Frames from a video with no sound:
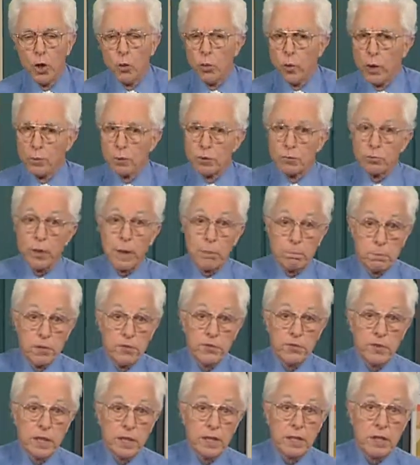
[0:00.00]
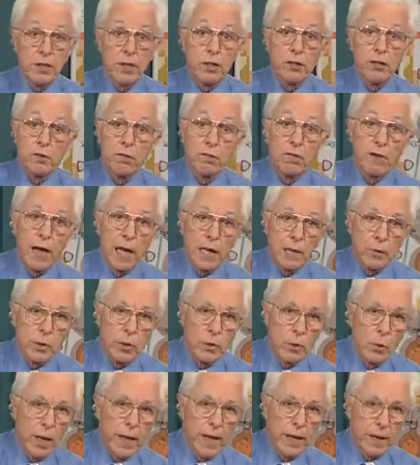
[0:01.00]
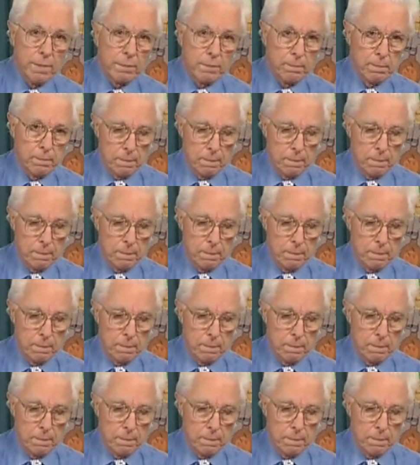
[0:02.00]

We would represent it the following way.